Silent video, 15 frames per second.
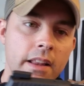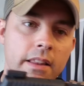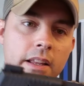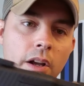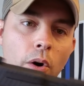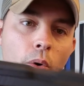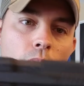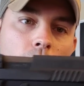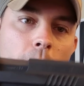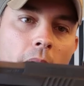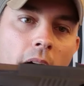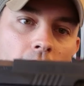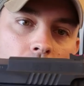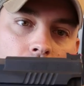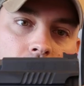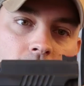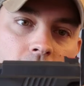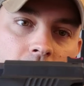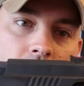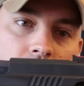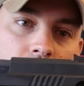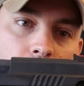The older models,
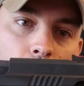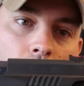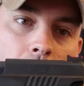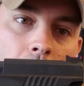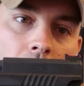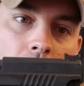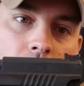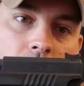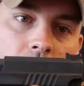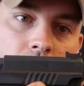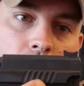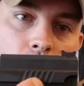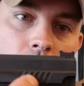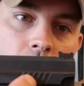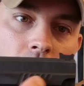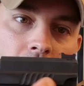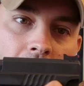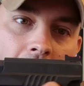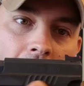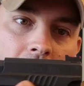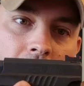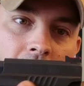the Gen 1 models, if you will, they
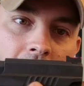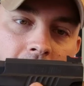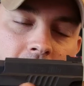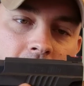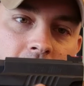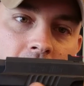have a